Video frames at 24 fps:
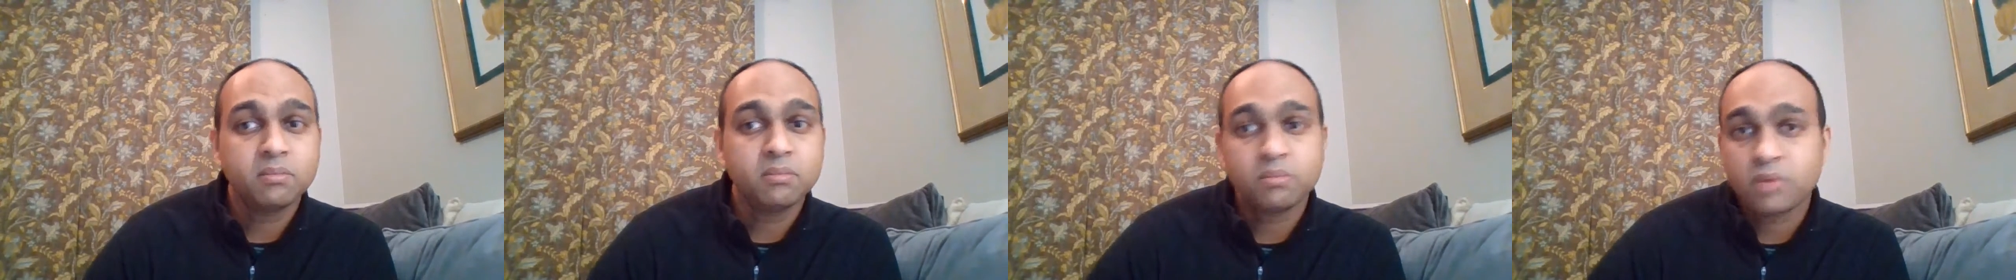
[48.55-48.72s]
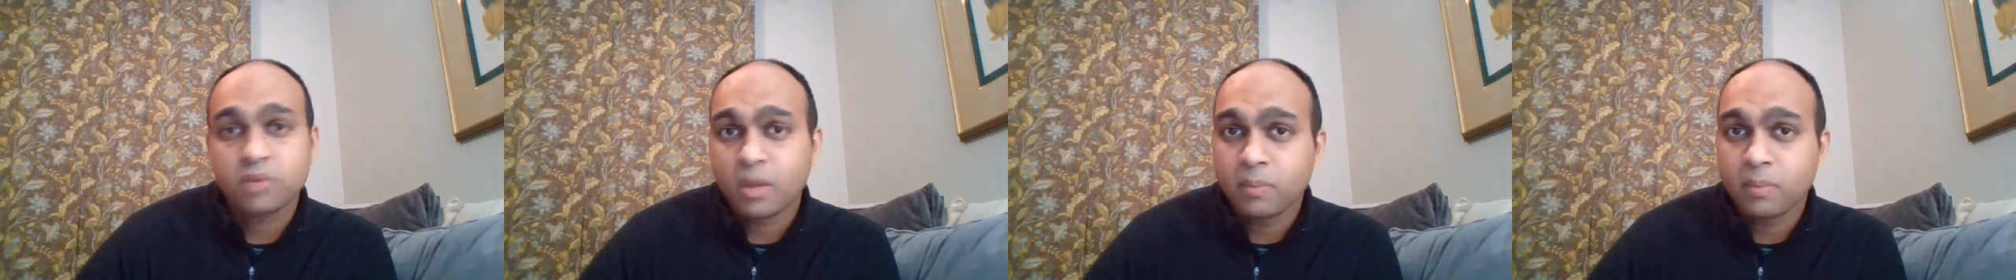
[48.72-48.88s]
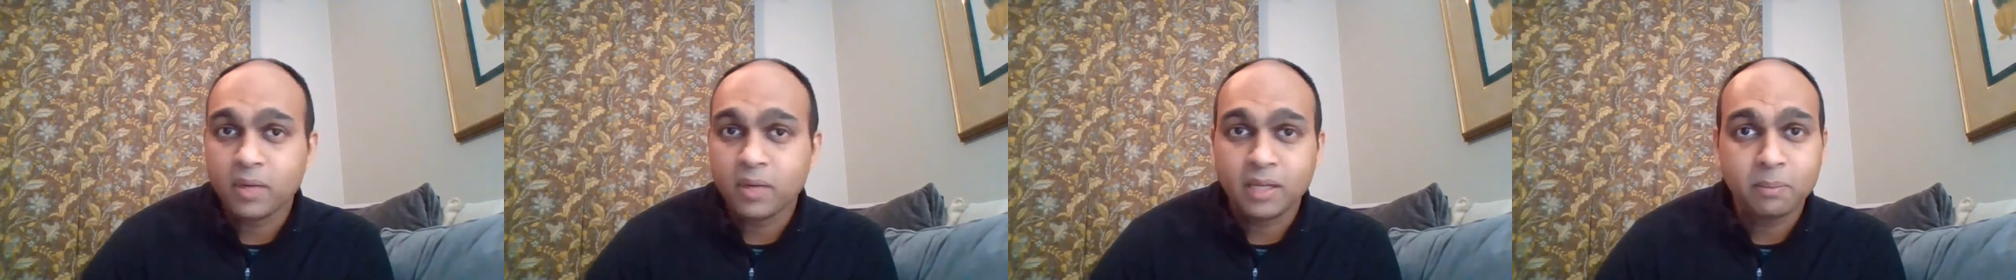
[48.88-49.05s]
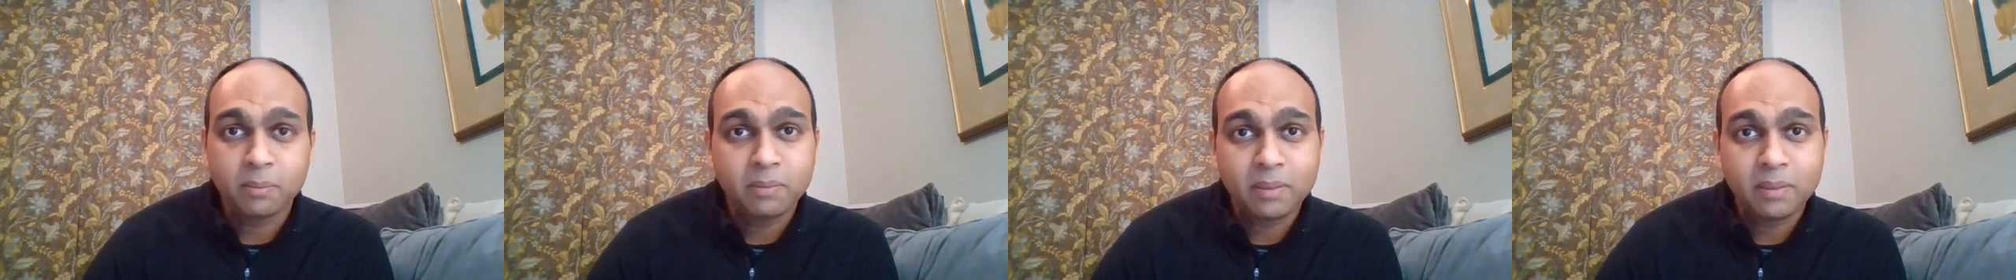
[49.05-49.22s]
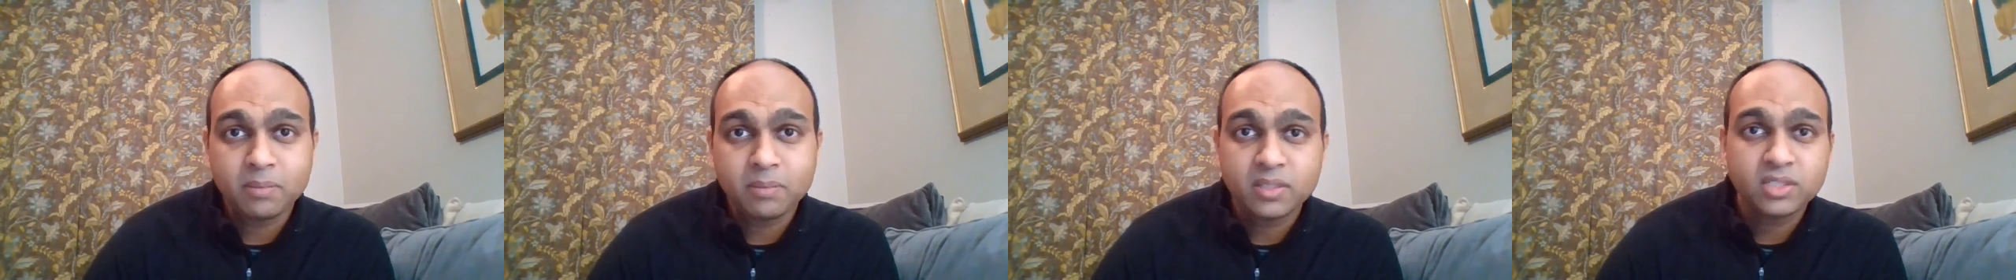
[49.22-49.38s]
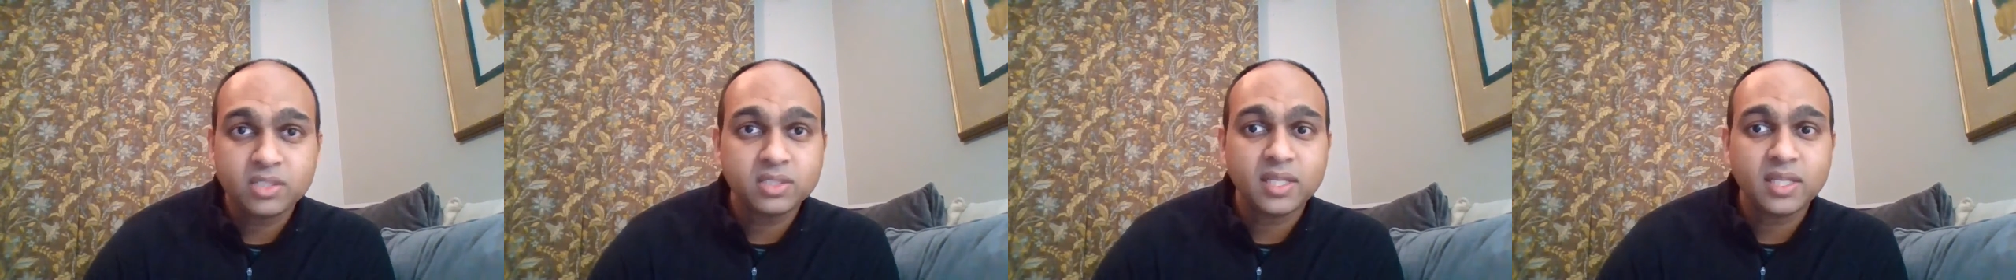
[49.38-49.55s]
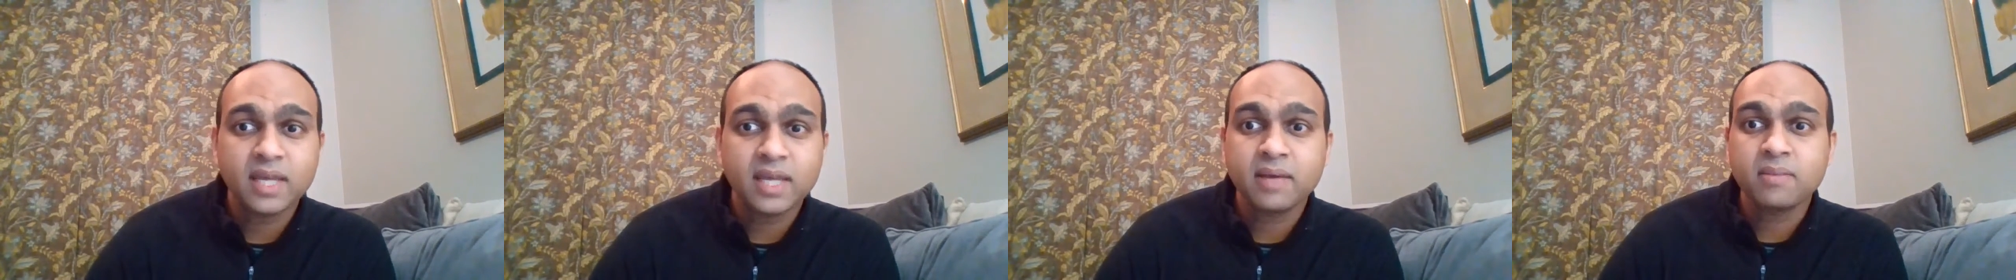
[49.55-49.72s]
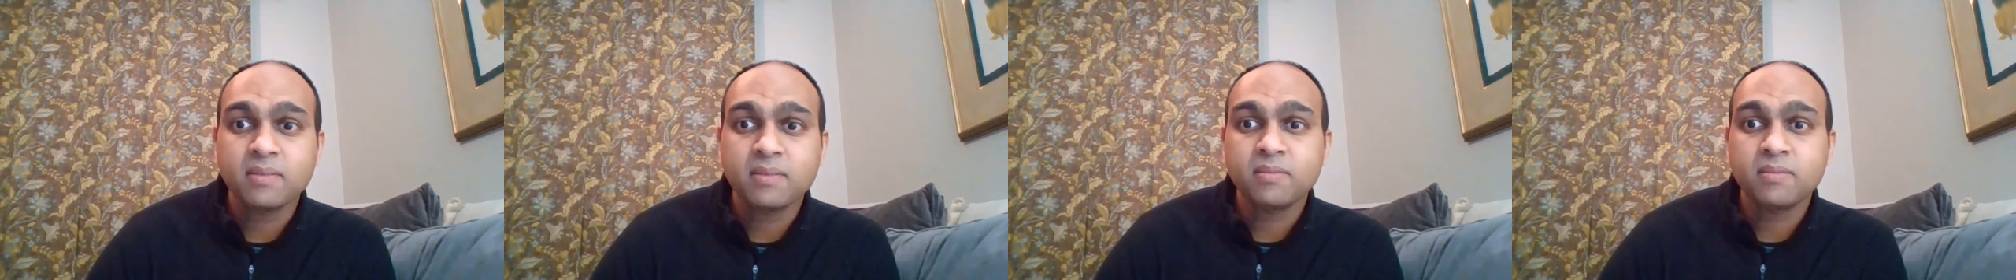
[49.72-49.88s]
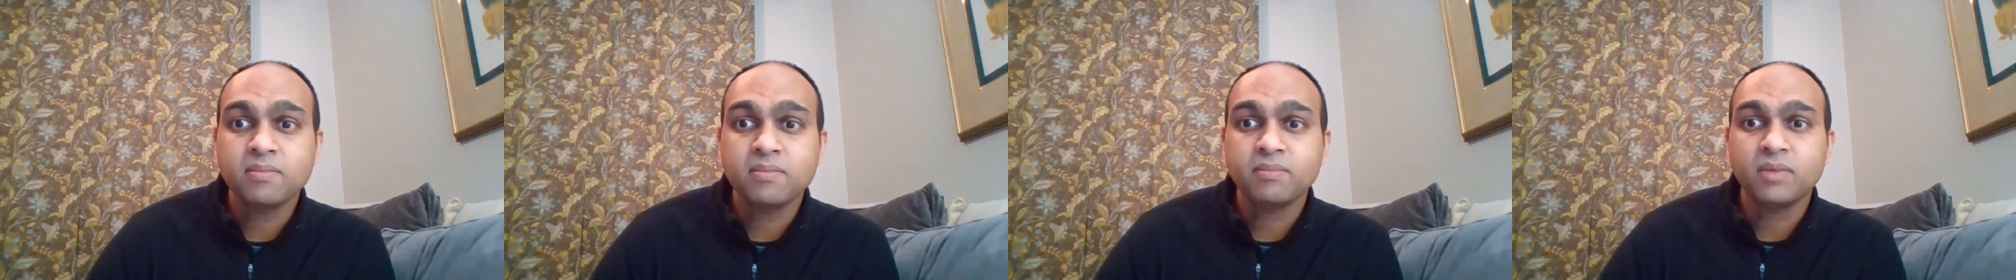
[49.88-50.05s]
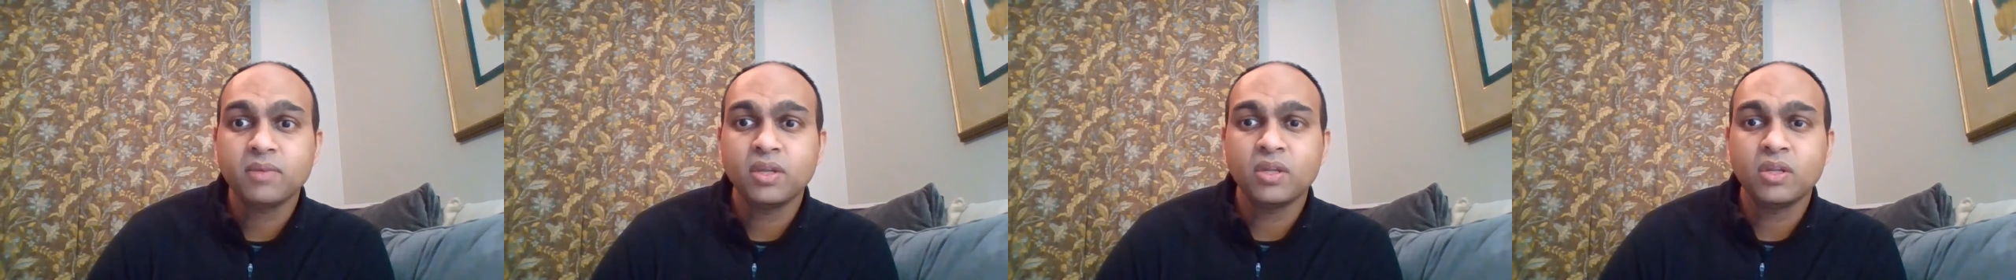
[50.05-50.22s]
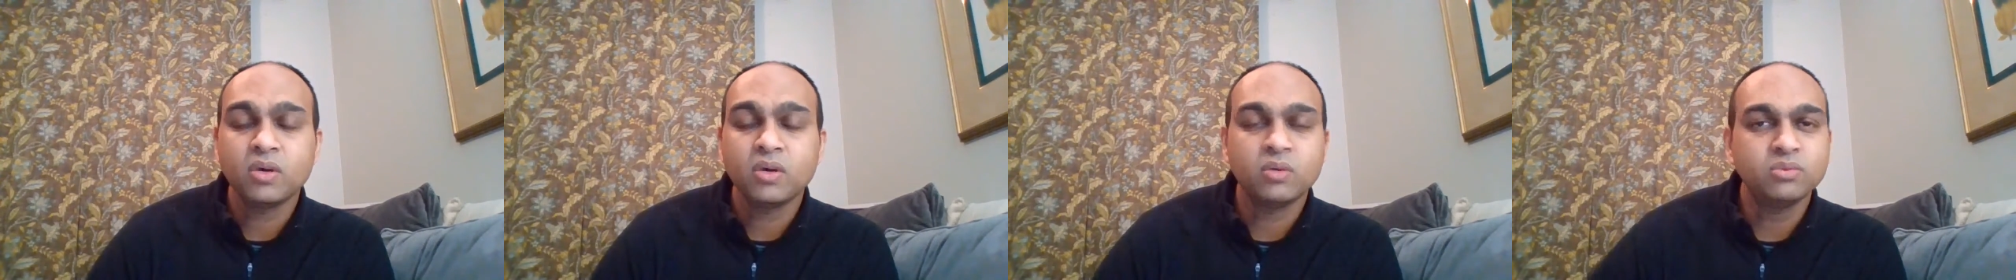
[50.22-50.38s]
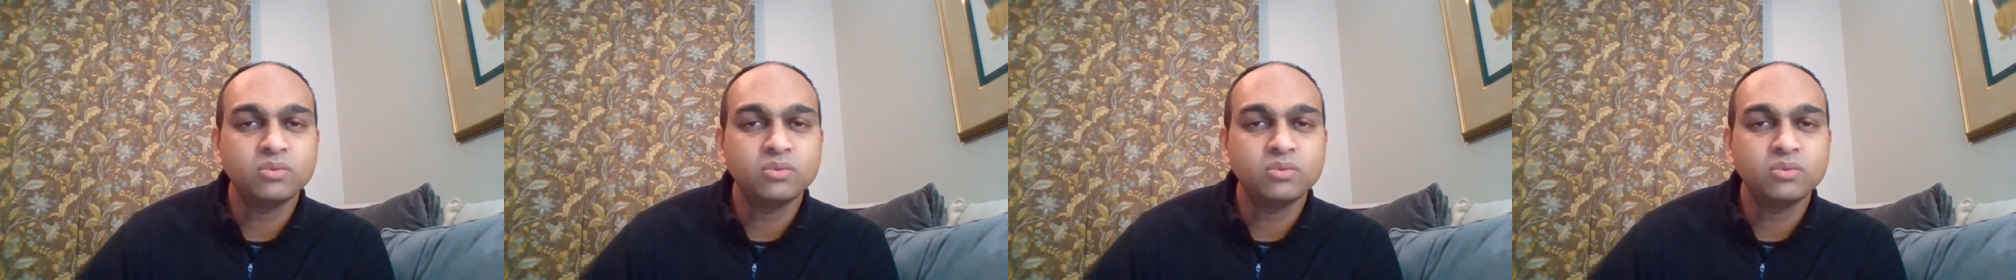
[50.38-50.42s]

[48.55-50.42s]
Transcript: properly publish them you know